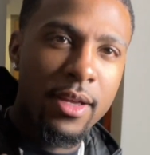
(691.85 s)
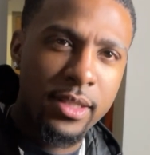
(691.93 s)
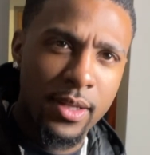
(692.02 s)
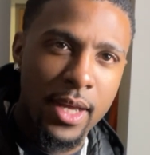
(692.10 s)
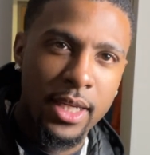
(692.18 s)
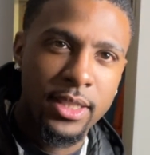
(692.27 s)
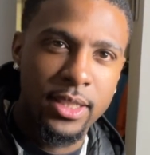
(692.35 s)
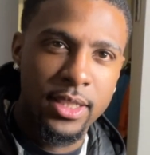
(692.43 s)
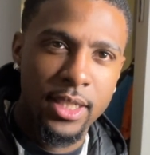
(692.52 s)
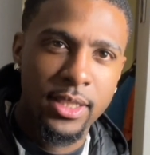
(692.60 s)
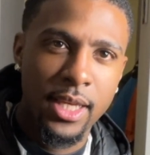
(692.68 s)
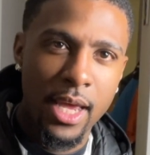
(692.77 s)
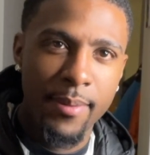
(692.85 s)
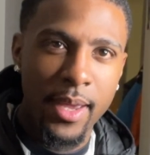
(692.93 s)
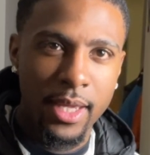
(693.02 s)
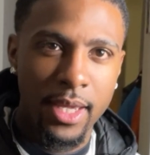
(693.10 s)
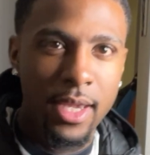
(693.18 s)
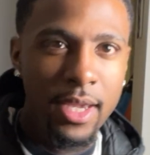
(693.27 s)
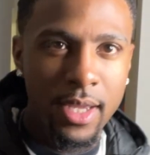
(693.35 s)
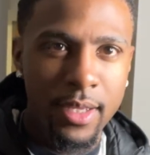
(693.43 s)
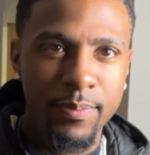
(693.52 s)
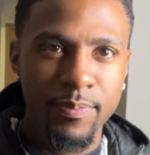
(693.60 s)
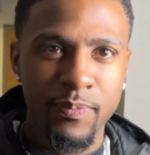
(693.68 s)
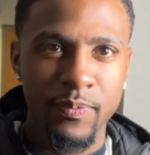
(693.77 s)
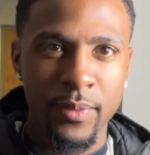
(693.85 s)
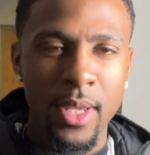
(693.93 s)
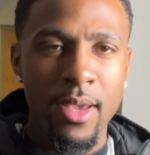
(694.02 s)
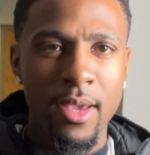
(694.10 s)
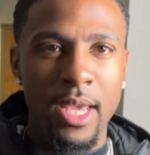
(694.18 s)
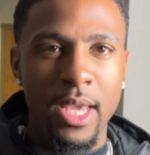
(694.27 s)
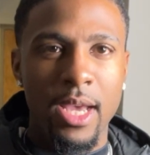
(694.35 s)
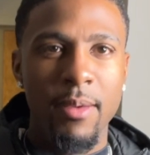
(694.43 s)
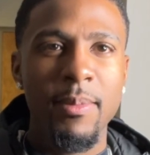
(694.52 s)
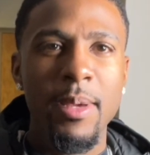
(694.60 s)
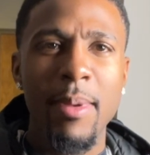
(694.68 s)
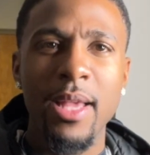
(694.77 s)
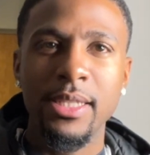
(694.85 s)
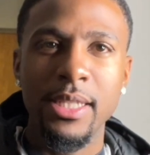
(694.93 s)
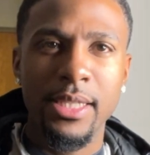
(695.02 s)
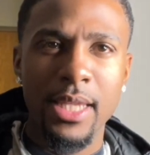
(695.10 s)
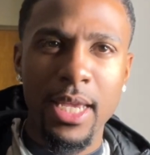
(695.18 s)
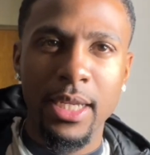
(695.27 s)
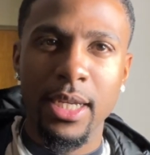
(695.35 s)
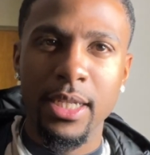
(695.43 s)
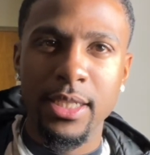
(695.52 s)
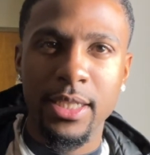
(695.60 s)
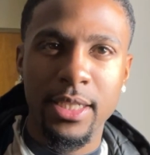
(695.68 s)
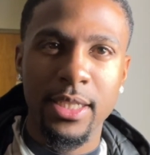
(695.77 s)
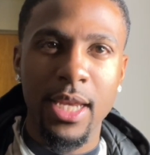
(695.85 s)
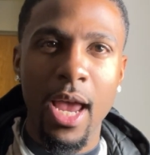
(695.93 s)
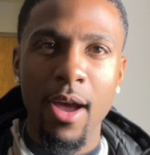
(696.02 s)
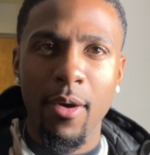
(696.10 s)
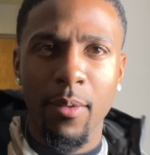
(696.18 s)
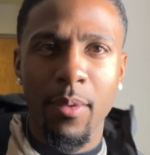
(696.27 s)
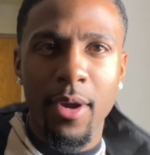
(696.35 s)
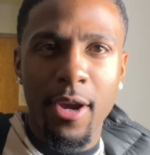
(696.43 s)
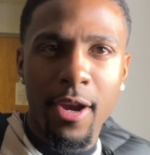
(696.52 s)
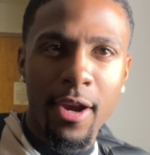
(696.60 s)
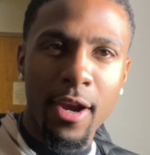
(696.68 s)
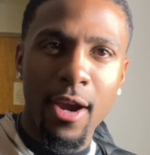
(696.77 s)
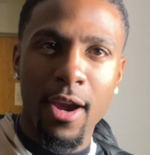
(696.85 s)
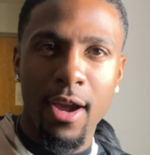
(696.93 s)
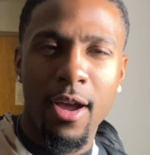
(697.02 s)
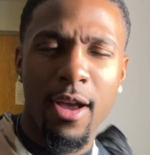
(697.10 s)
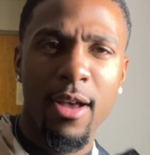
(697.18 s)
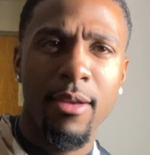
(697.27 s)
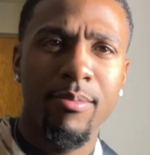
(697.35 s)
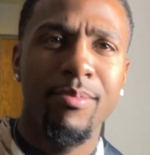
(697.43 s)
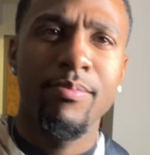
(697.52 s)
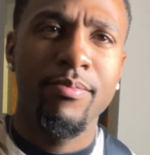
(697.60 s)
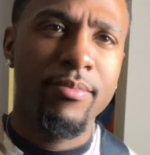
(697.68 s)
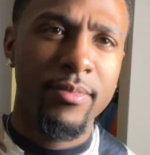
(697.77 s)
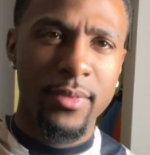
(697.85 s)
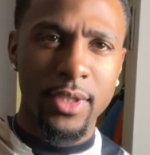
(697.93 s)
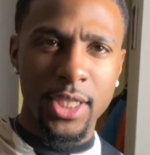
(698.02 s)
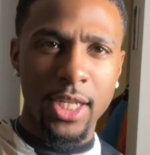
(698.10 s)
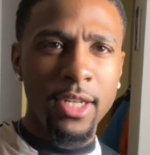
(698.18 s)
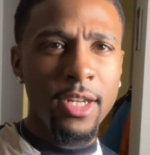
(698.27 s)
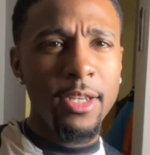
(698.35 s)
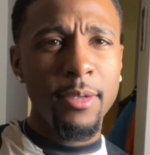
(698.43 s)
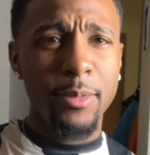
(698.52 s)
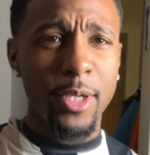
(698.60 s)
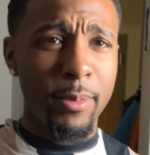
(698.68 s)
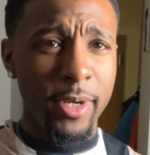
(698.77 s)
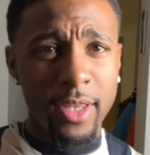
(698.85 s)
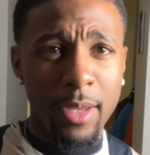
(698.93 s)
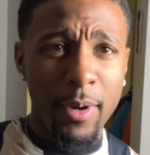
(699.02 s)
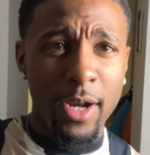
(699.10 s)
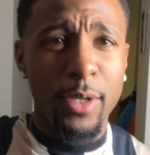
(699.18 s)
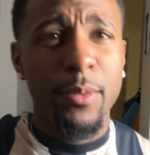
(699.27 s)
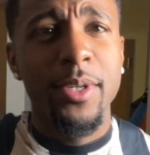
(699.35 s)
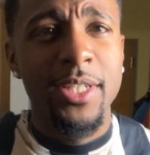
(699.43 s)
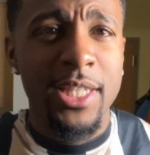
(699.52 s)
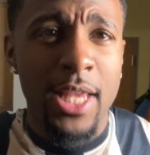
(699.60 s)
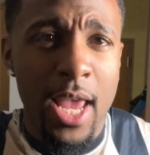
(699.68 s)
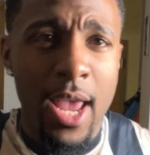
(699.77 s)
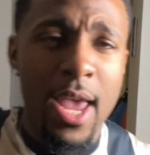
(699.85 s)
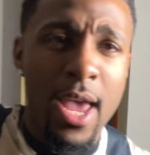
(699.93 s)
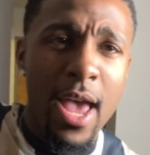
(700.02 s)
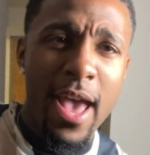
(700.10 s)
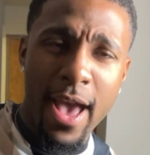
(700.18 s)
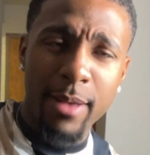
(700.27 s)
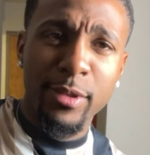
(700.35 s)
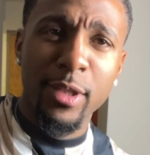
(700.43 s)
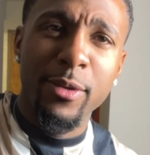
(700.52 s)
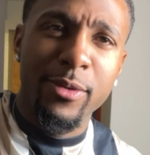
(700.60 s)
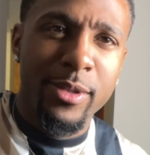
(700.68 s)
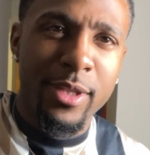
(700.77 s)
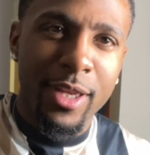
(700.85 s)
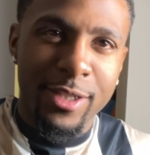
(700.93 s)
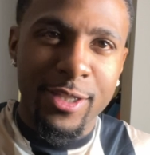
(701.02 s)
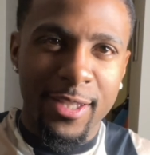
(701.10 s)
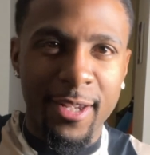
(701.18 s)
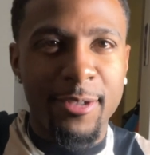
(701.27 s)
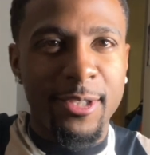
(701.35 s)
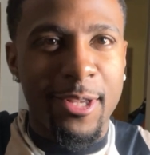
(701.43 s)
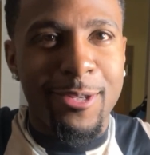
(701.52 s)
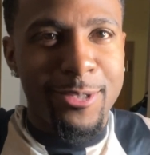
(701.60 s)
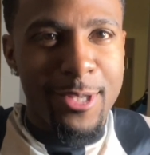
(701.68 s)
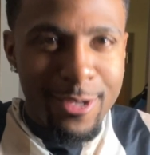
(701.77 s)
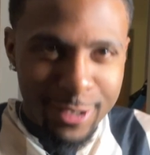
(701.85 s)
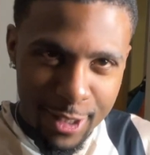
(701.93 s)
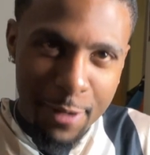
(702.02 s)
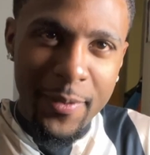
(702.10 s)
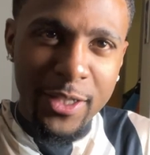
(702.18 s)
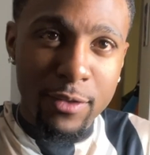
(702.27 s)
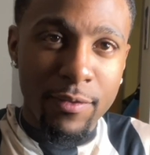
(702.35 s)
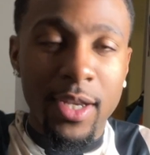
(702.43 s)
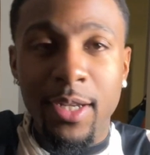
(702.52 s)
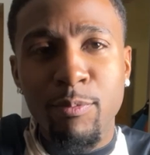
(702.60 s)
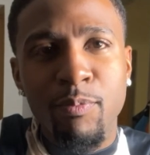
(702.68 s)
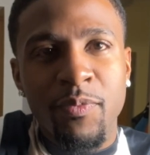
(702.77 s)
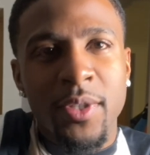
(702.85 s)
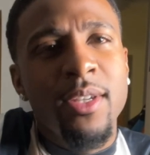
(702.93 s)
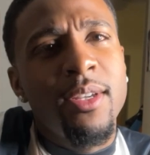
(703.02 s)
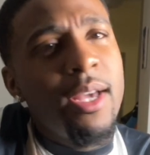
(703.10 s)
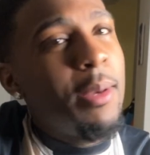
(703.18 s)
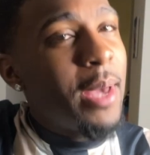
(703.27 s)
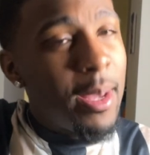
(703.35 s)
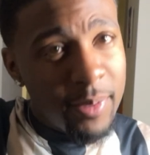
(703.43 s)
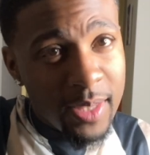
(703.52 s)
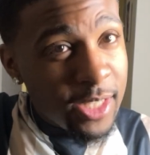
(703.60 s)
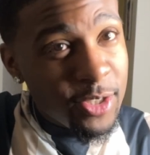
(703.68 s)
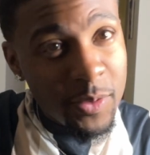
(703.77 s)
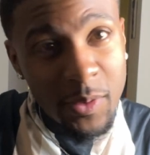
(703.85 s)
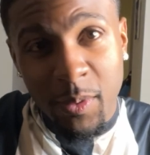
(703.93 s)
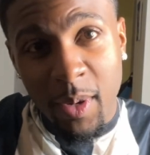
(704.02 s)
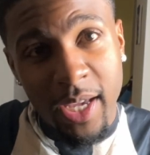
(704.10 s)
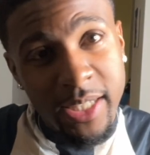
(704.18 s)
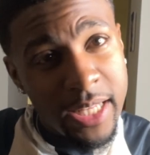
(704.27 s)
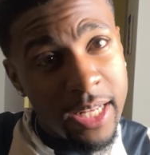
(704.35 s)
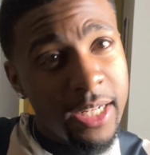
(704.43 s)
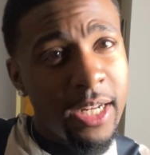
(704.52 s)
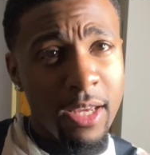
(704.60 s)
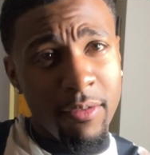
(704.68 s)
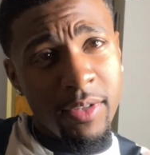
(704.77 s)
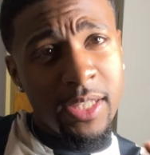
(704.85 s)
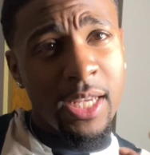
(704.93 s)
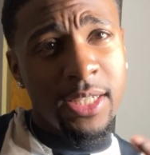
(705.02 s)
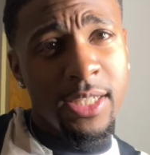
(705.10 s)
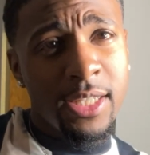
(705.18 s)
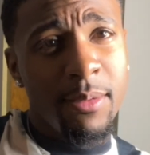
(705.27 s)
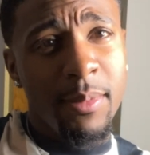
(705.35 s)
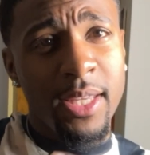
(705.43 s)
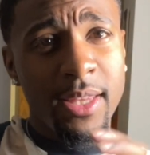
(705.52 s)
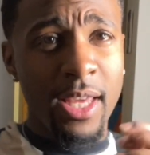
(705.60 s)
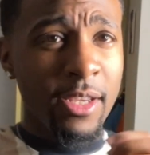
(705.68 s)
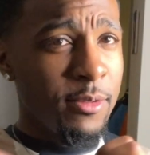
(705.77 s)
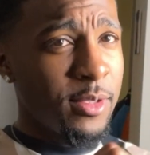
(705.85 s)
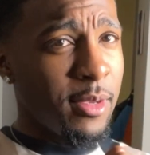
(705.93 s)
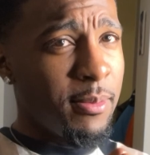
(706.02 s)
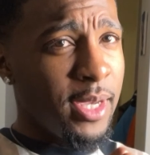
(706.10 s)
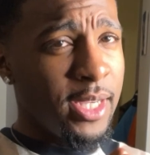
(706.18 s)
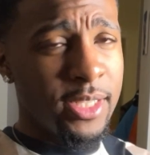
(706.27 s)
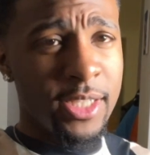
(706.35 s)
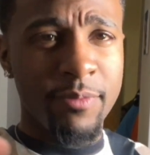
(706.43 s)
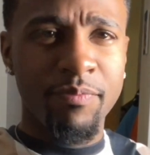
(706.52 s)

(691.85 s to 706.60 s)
So I just got back in. I'm about to take a shower. Um, Chim, your birthday party was absolutely so, so, so, so much fun. I'm happy that you extended an invitation to me. Thank you so much.